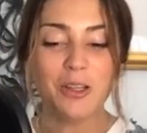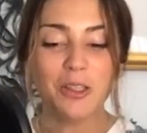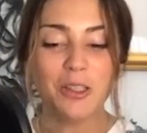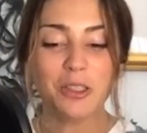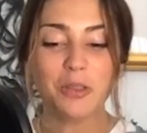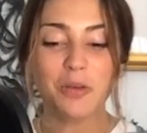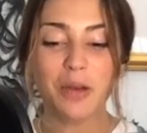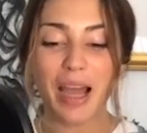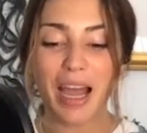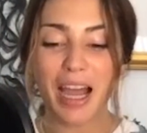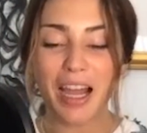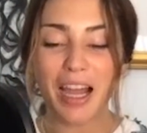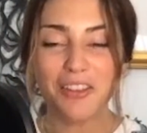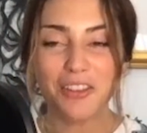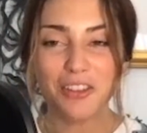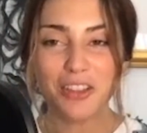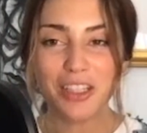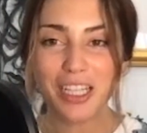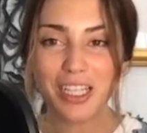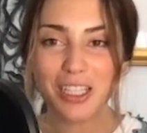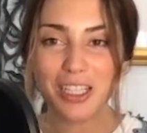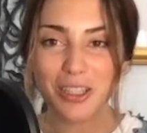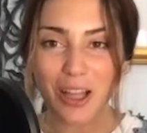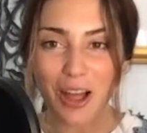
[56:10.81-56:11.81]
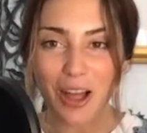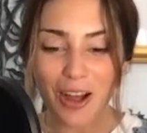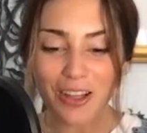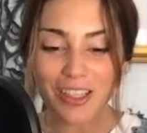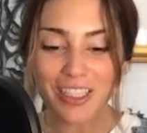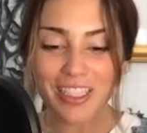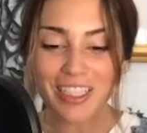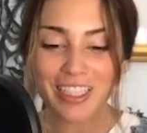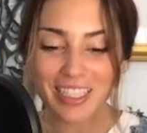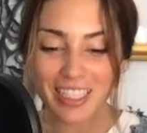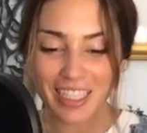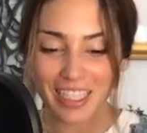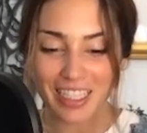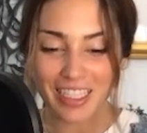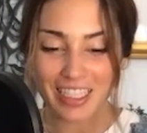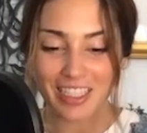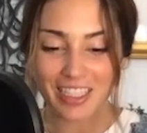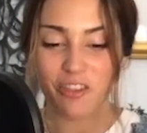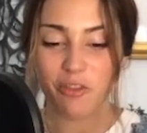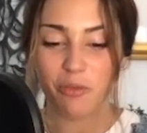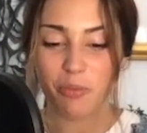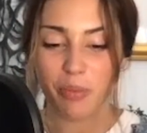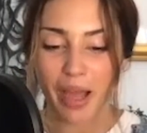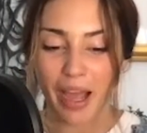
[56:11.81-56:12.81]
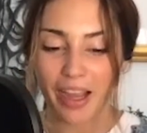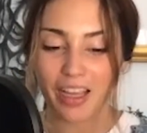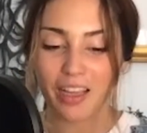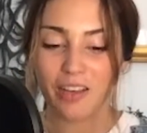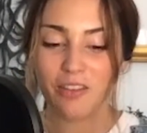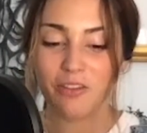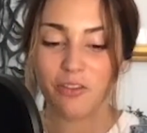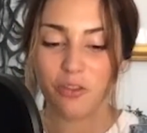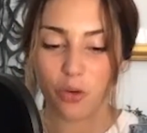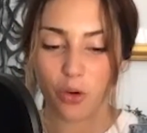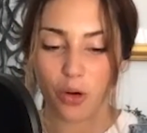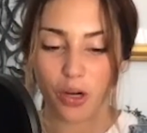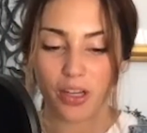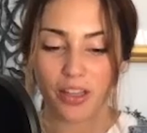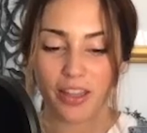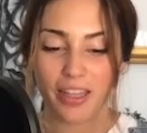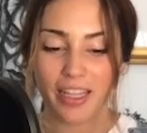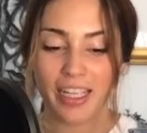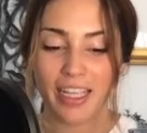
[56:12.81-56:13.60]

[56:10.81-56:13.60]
So, after a long stint of back and forth